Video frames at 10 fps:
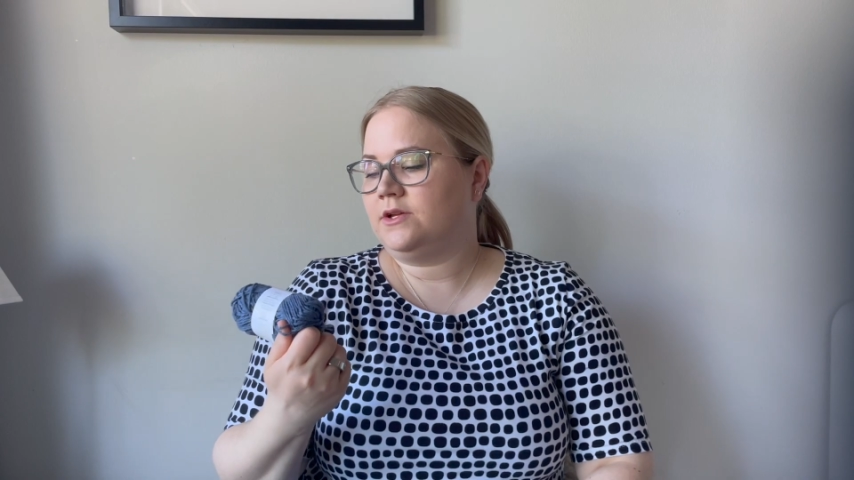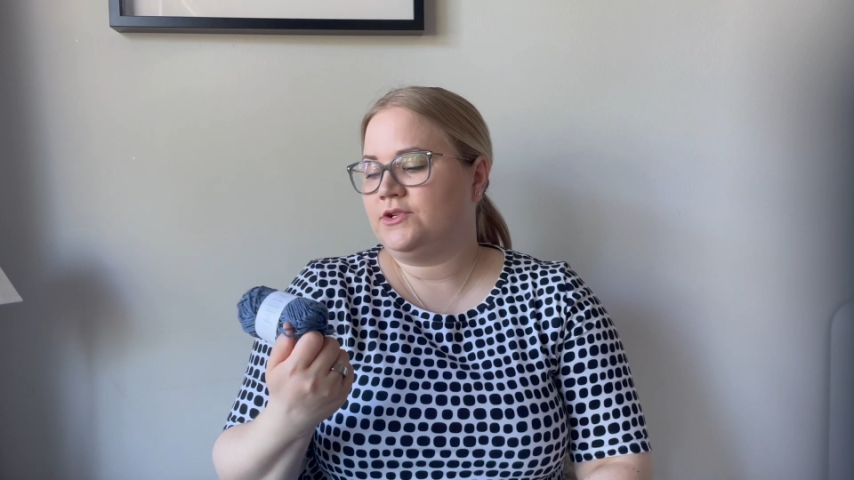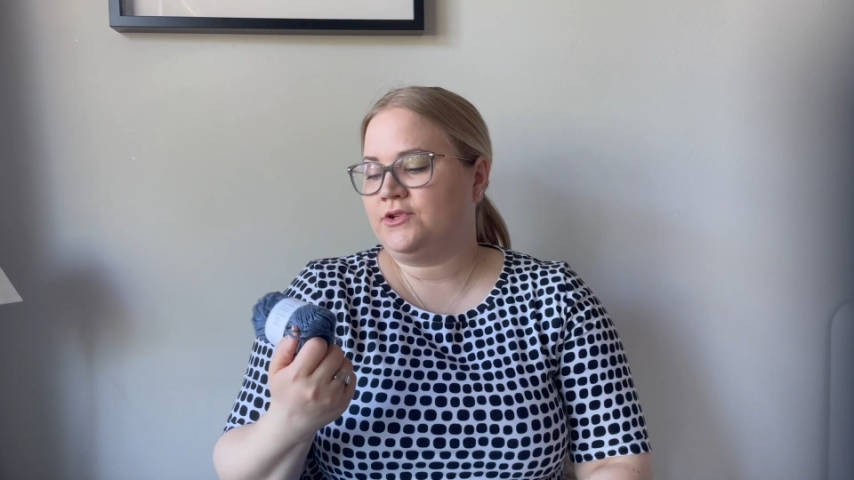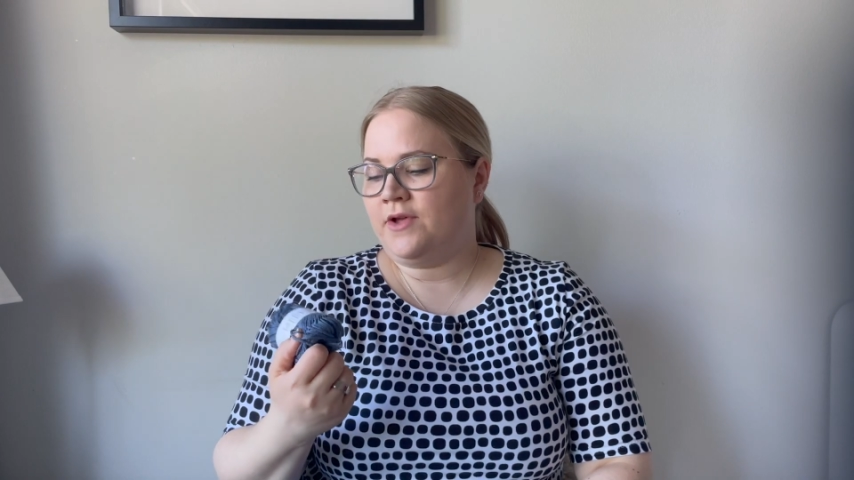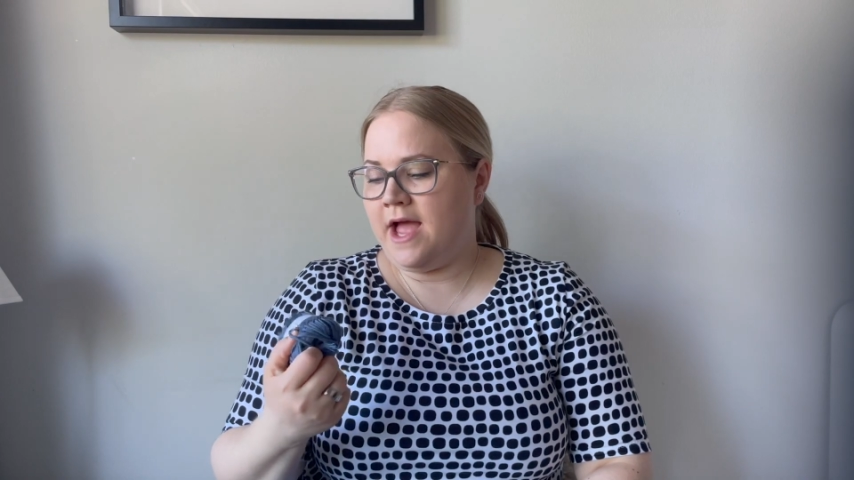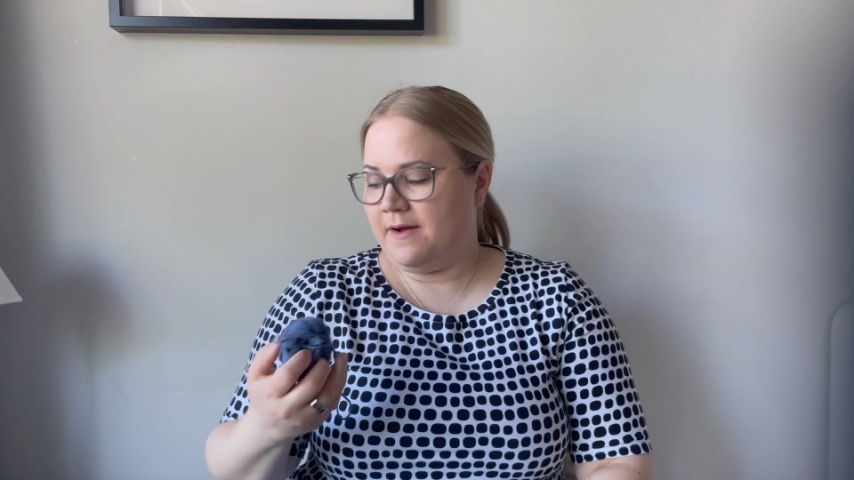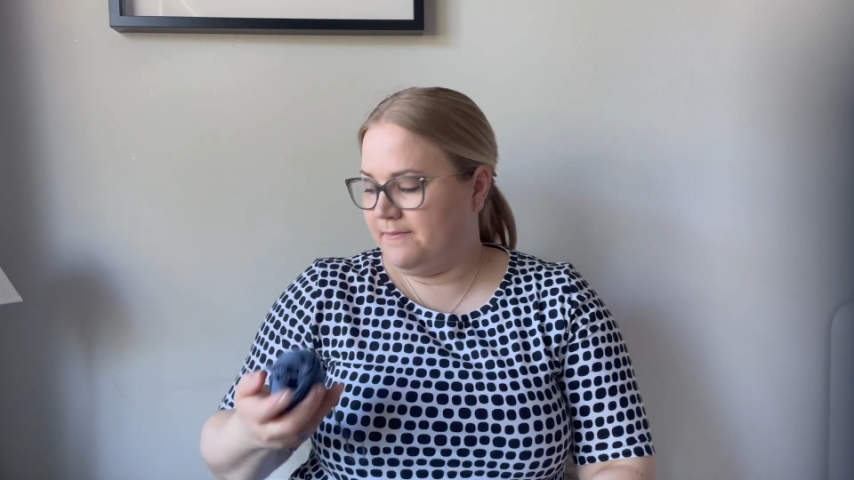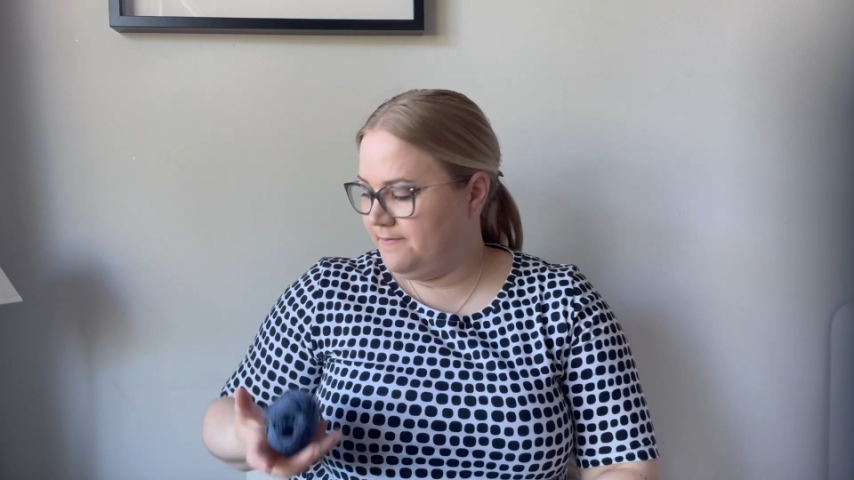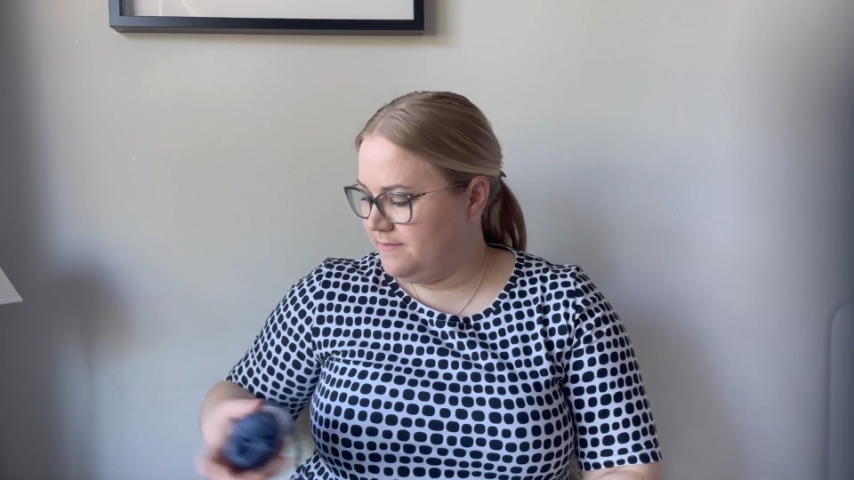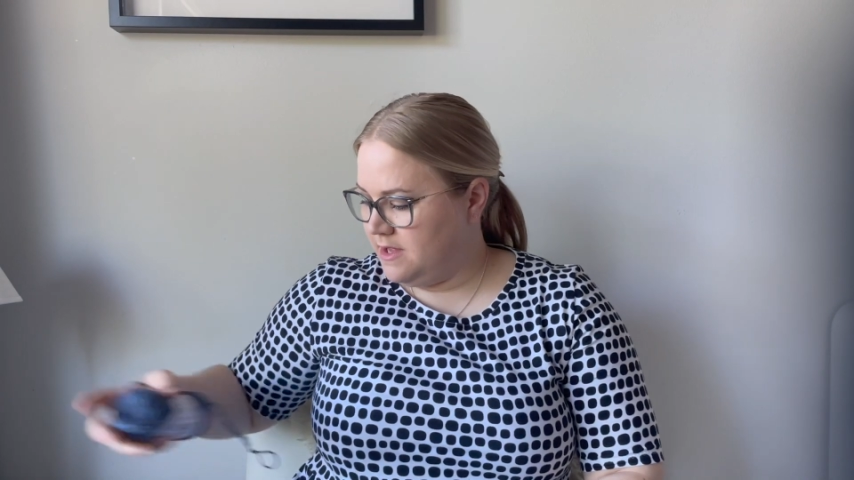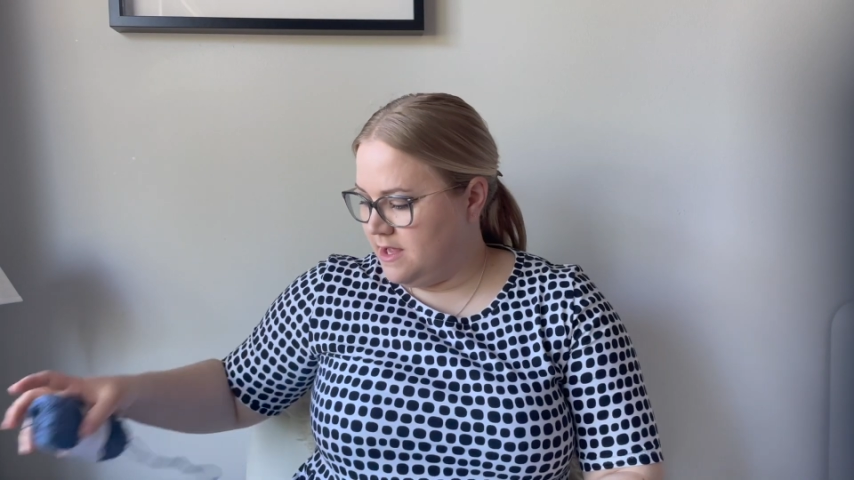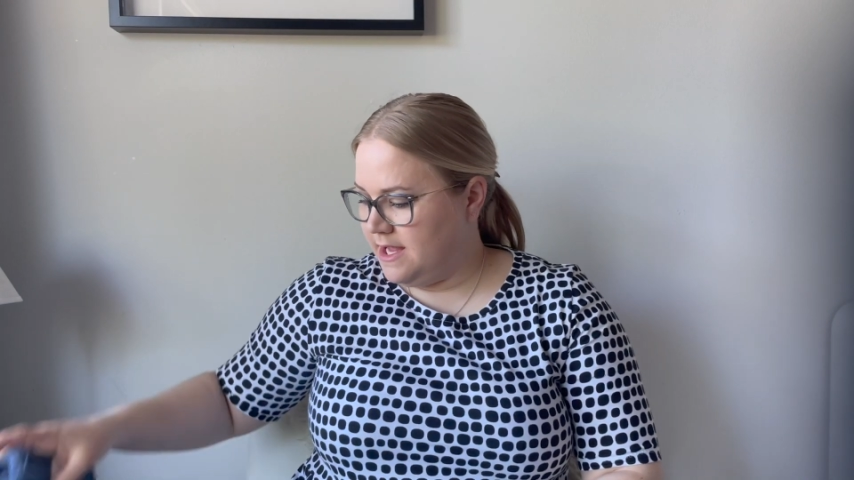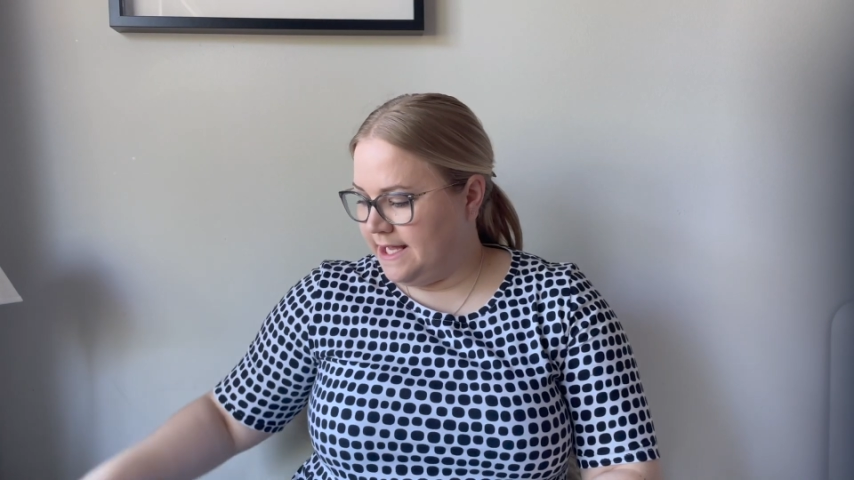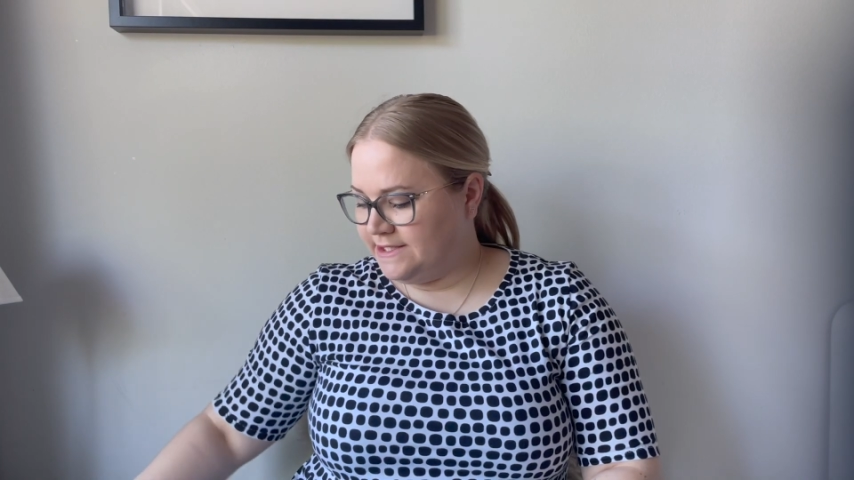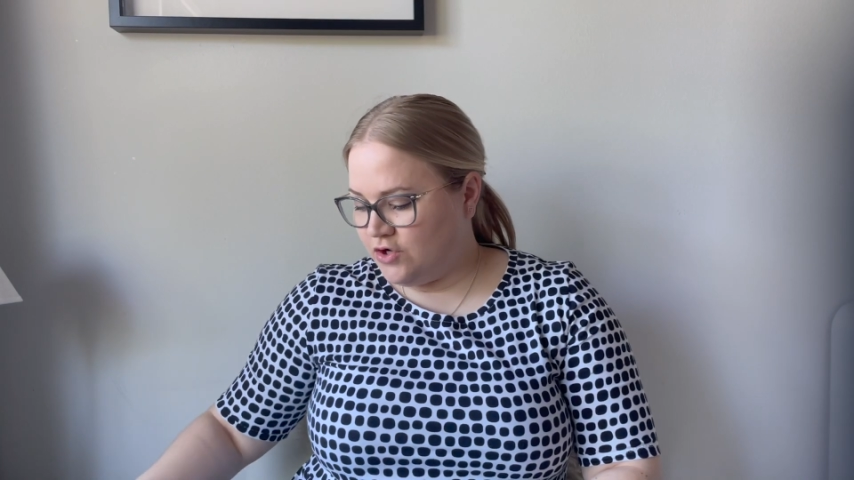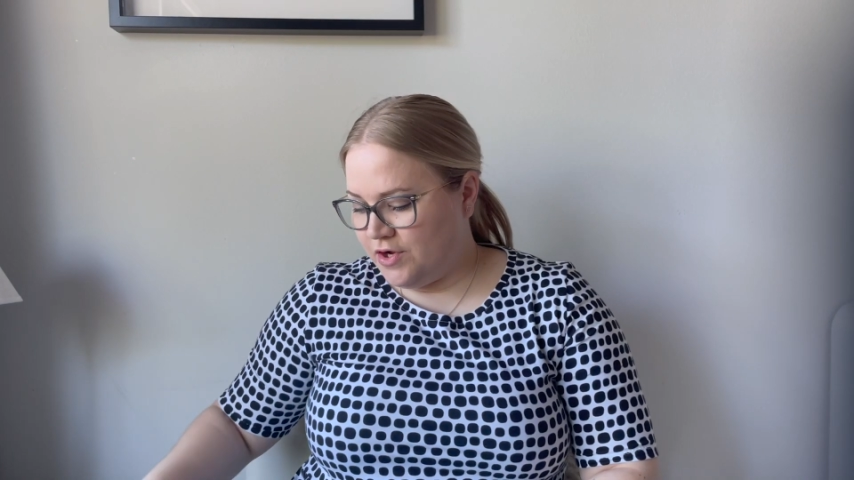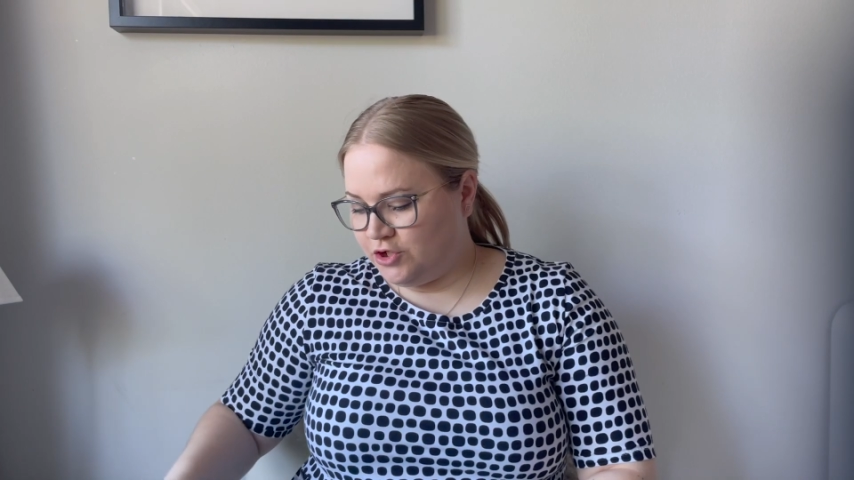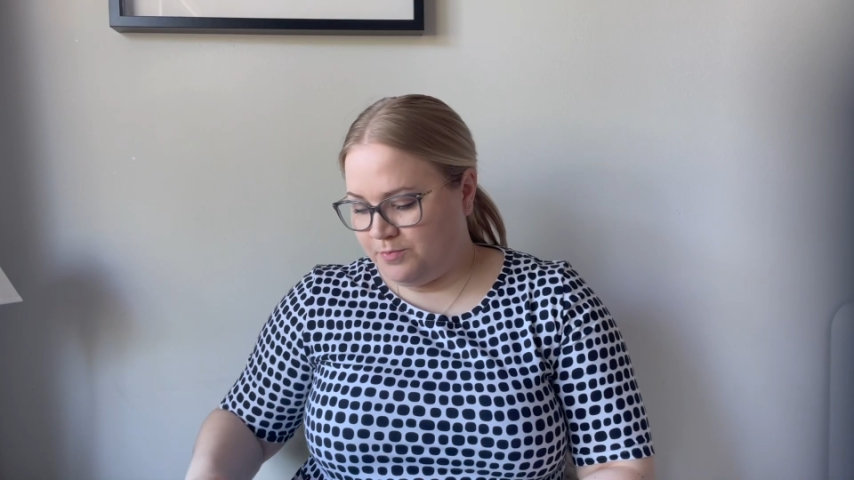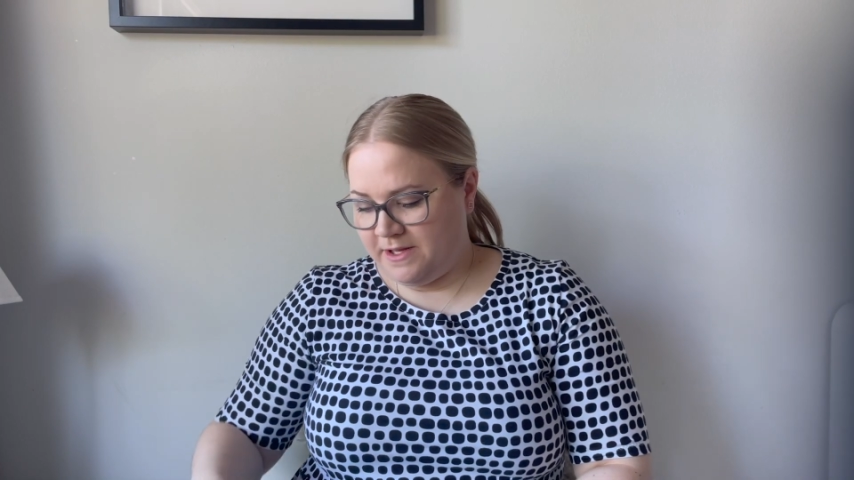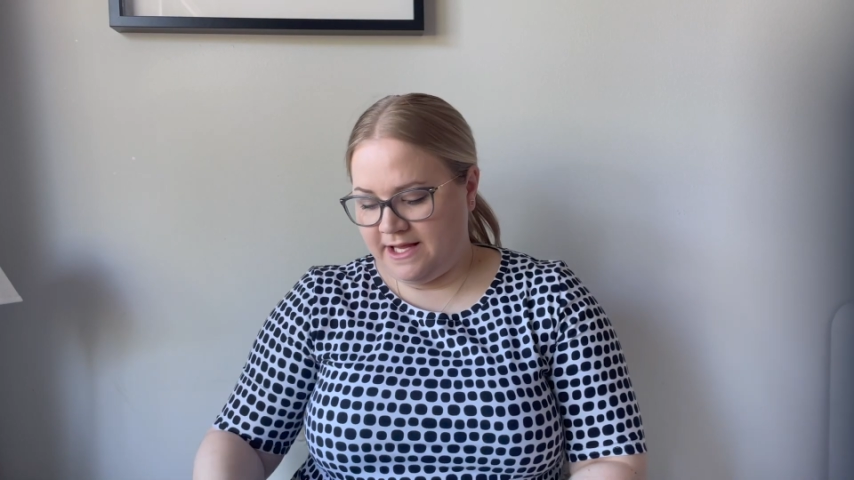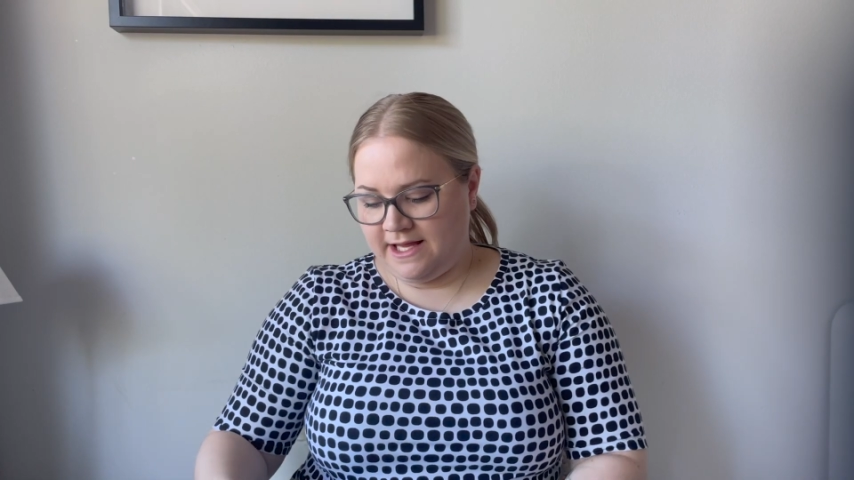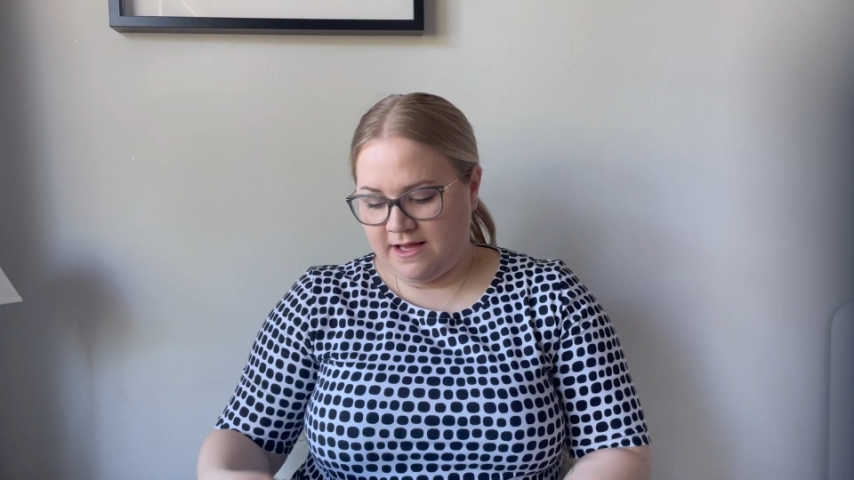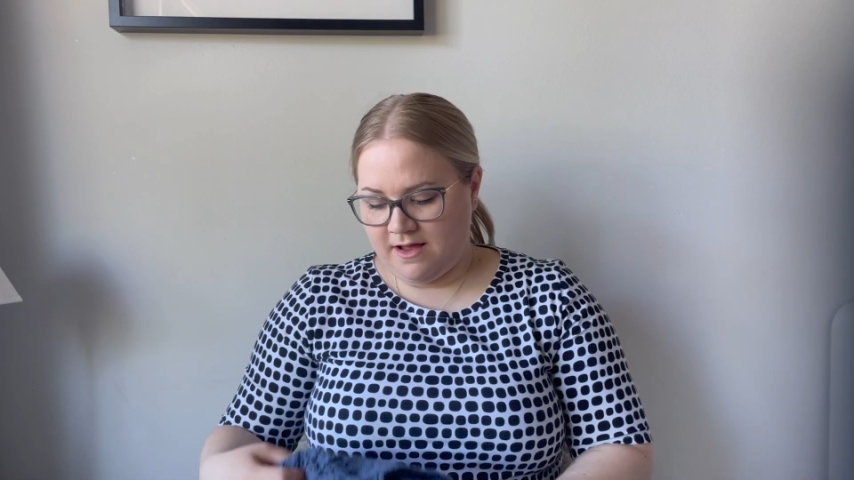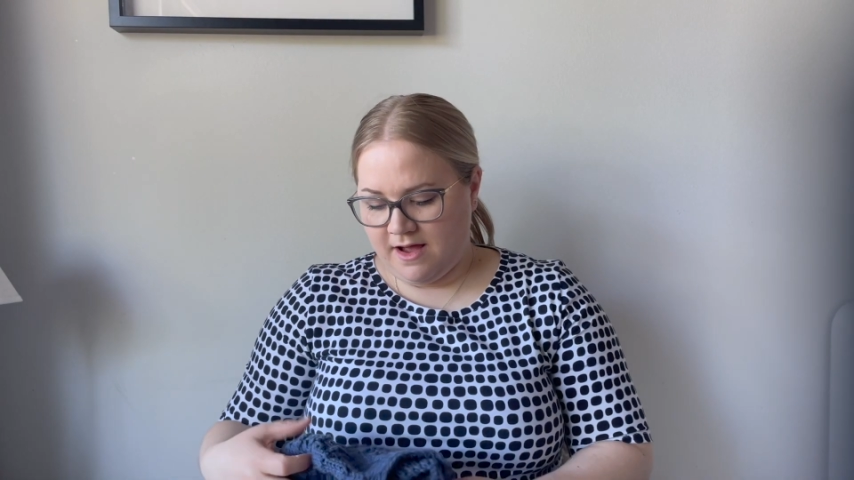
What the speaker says: So yeah, it's going to be,